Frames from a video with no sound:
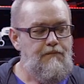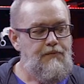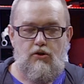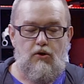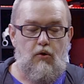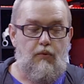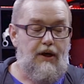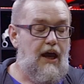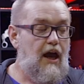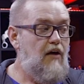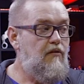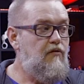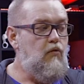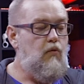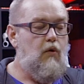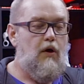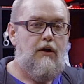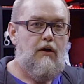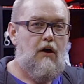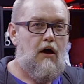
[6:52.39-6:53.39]
So we have
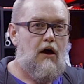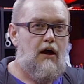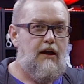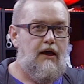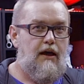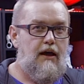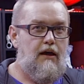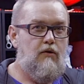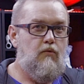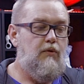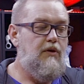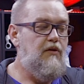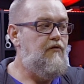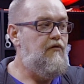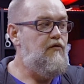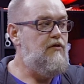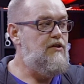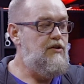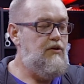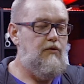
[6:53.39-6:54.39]
one hot end
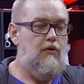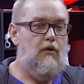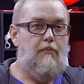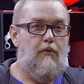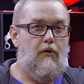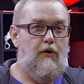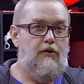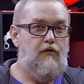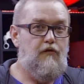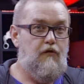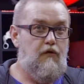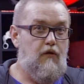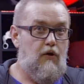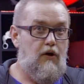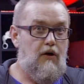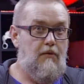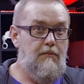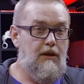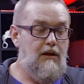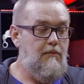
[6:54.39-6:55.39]
with
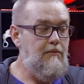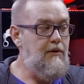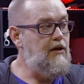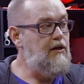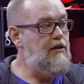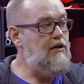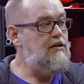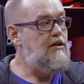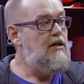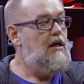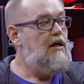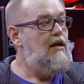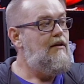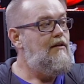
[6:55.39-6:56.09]
0.4 millimeters